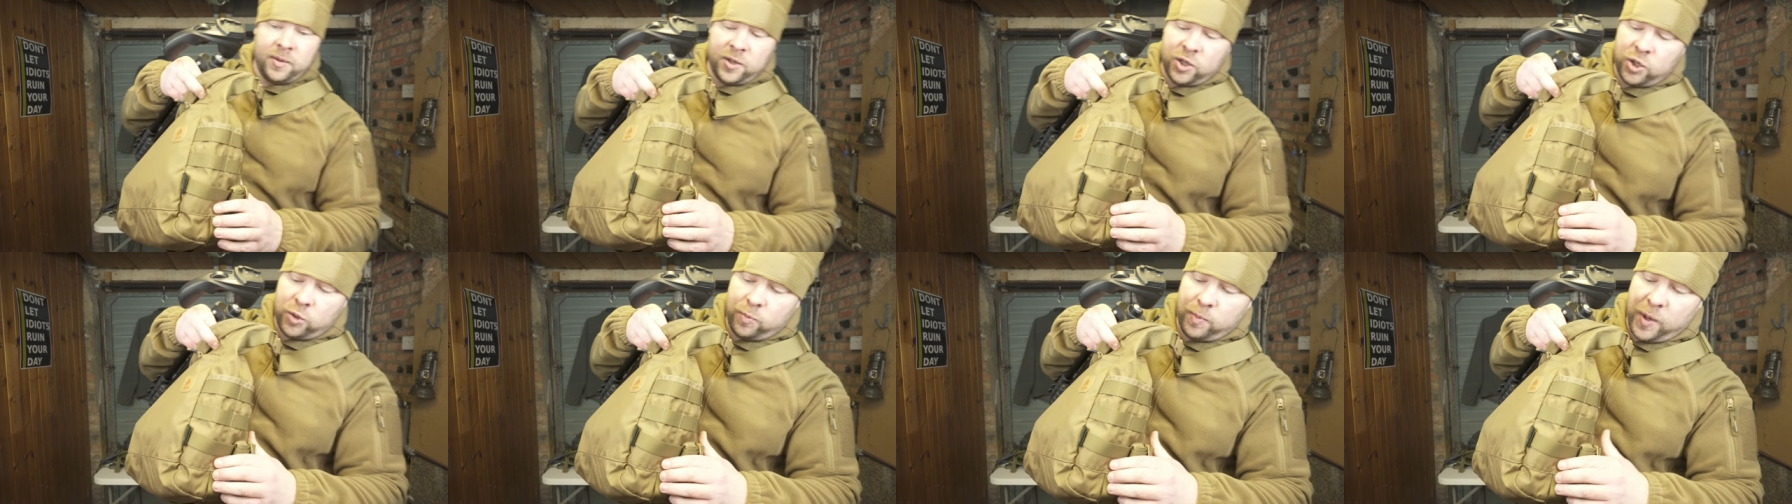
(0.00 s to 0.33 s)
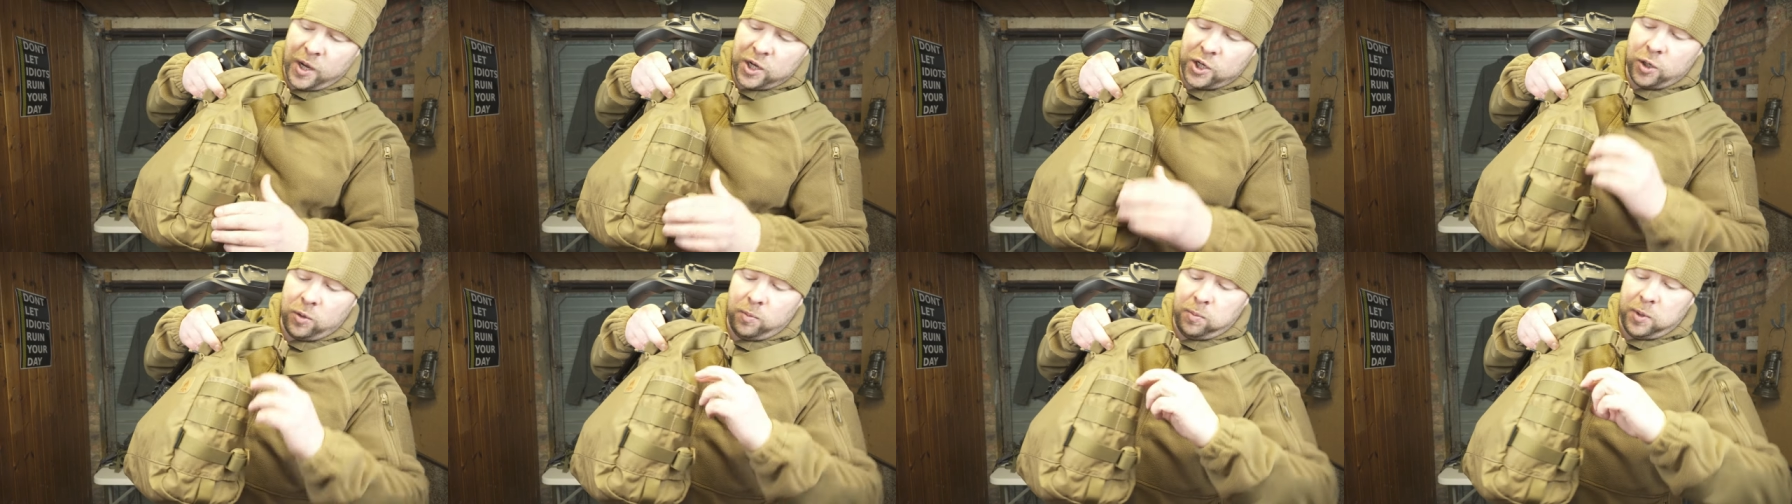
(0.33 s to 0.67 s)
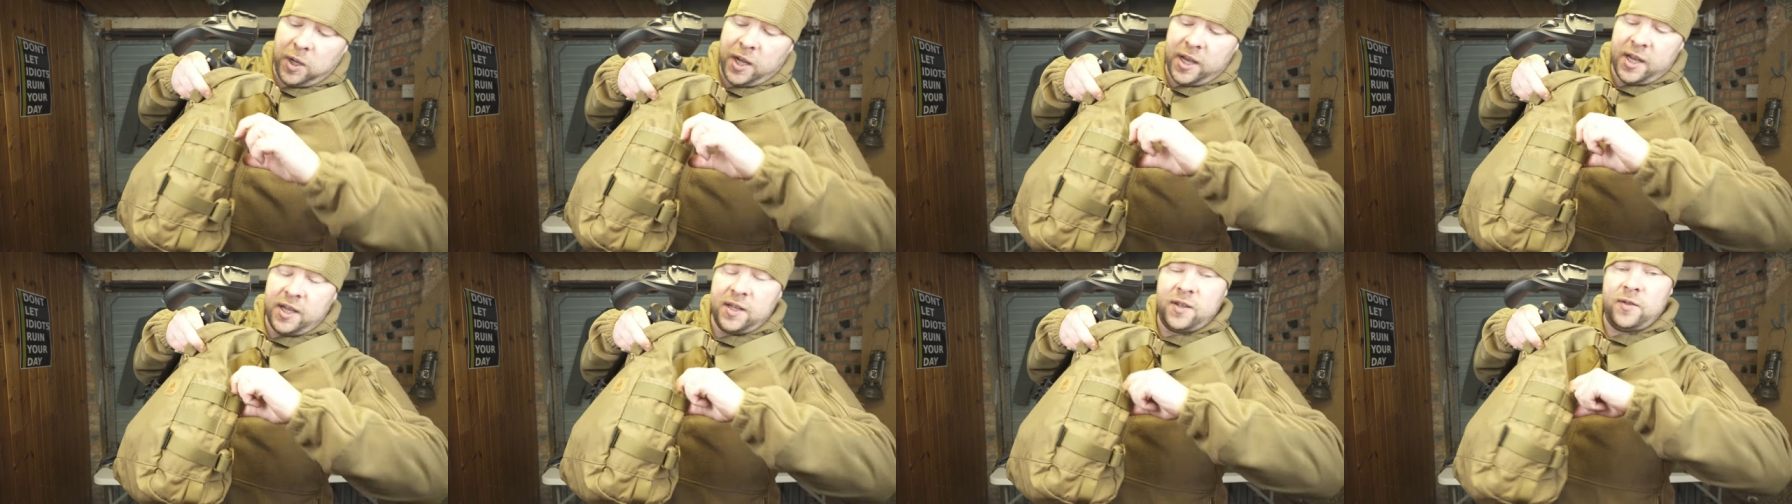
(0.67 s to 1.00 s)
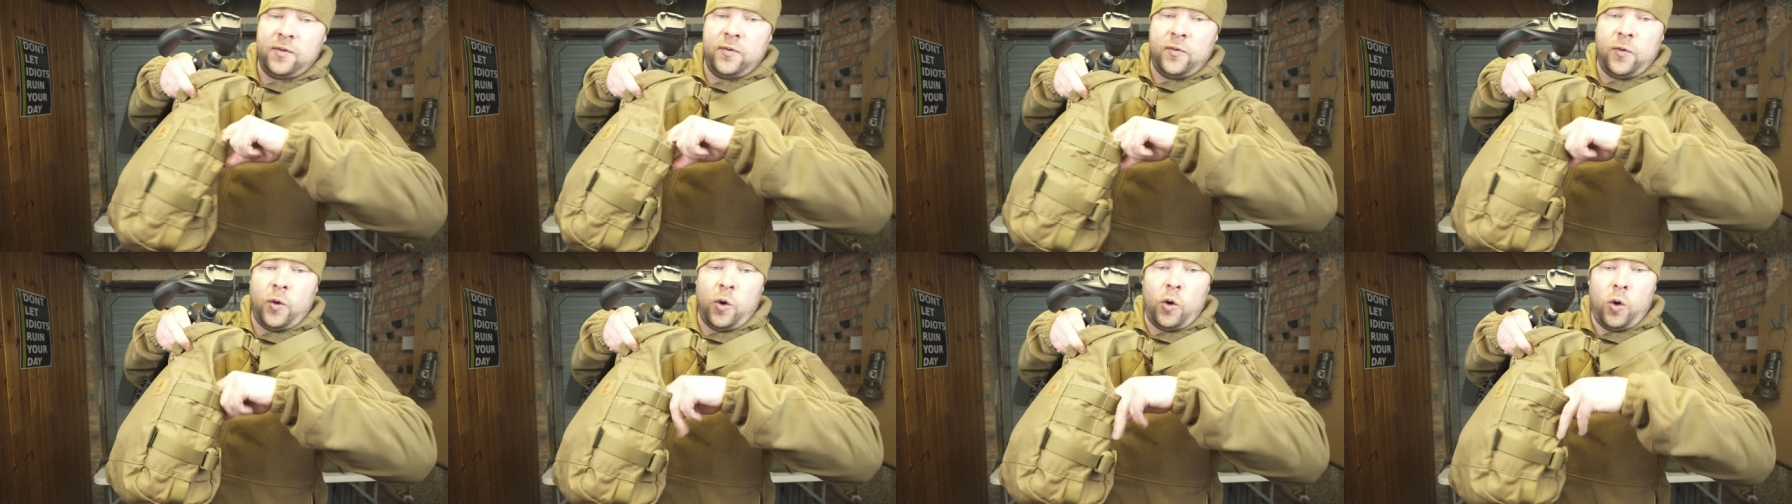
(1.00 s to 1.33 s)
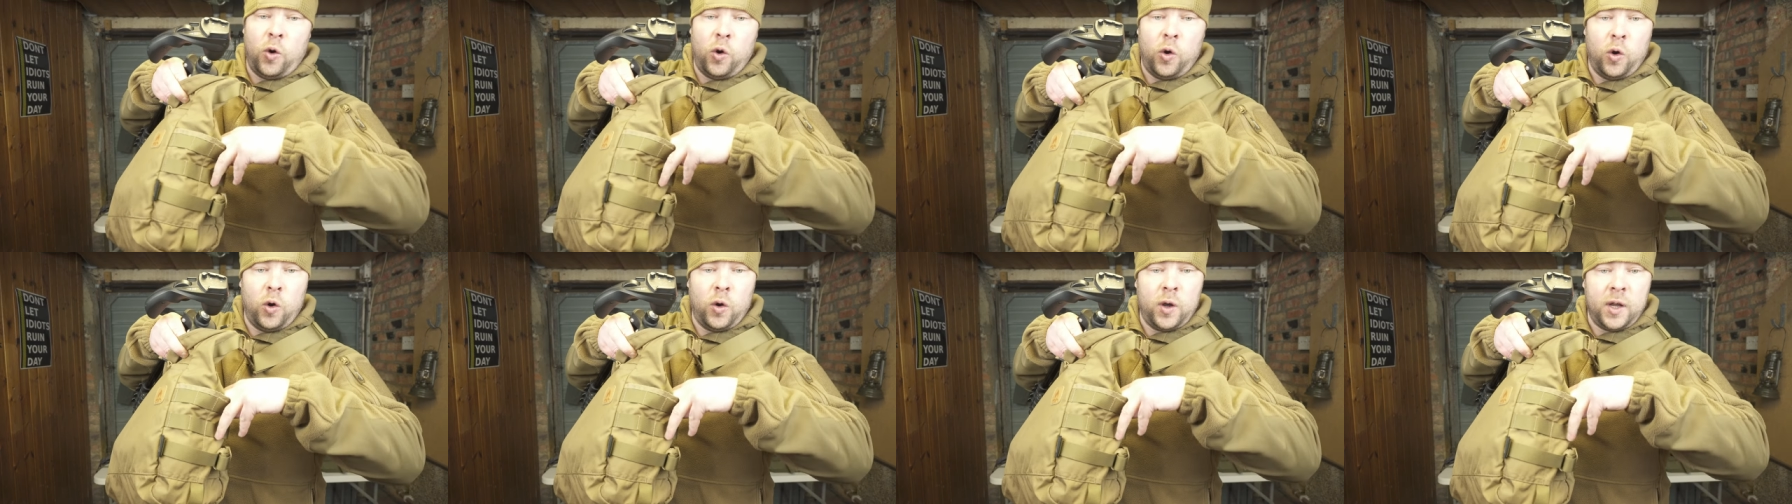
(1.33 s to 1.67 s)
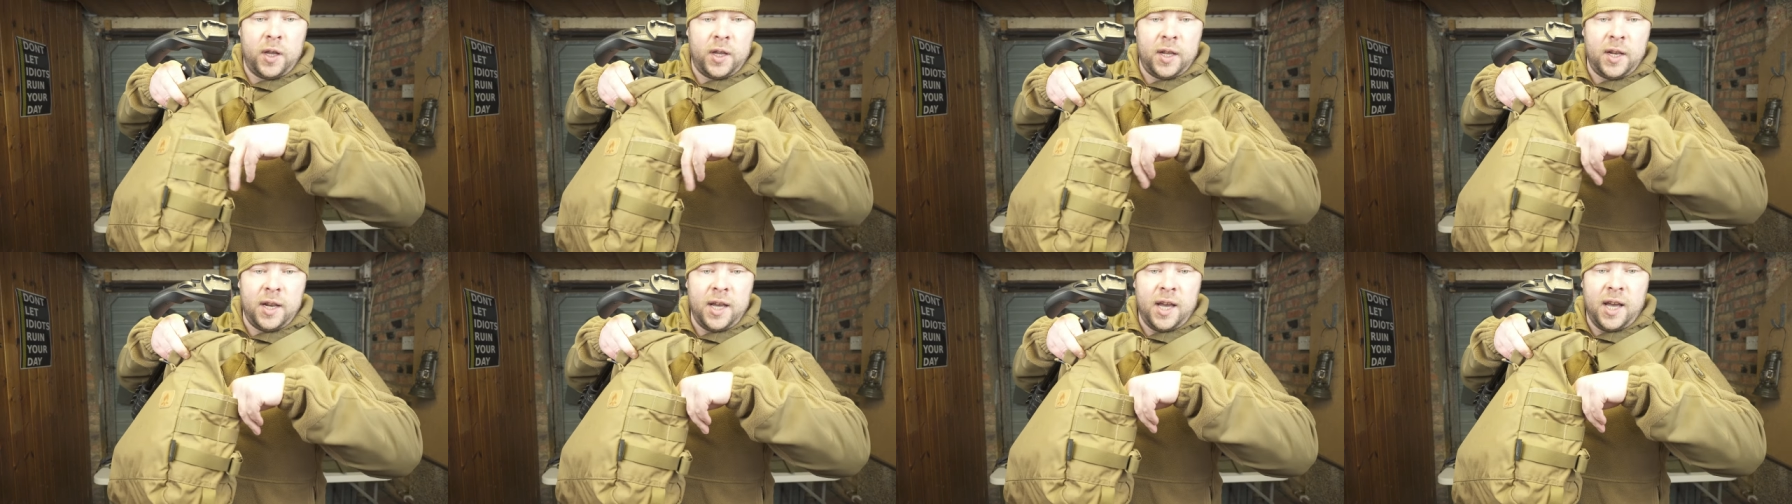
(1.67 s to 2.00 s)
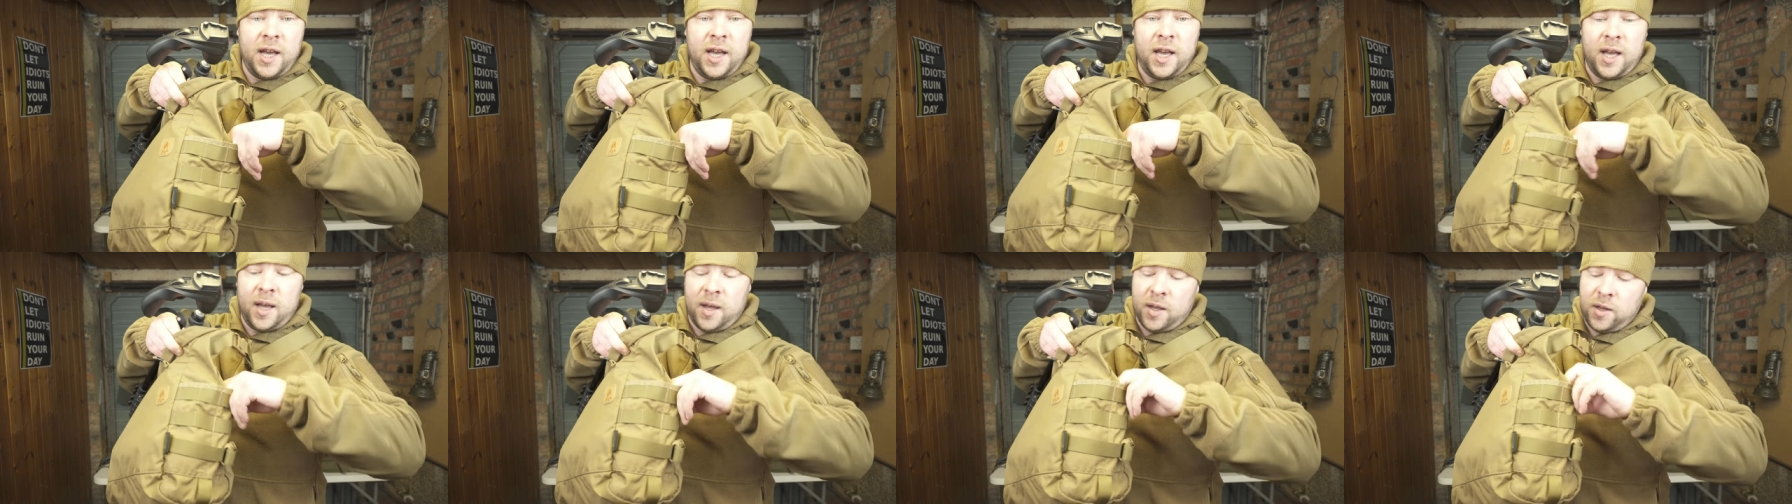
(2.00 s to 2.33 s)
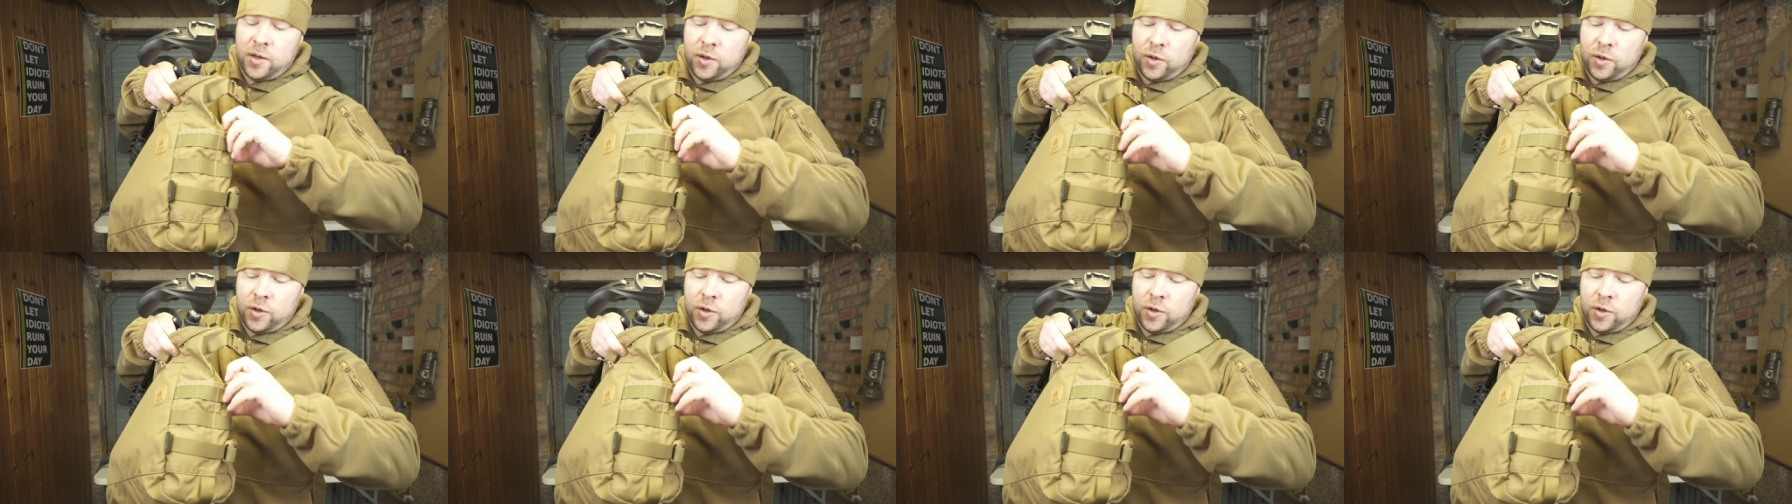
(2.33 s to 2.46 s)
special place for the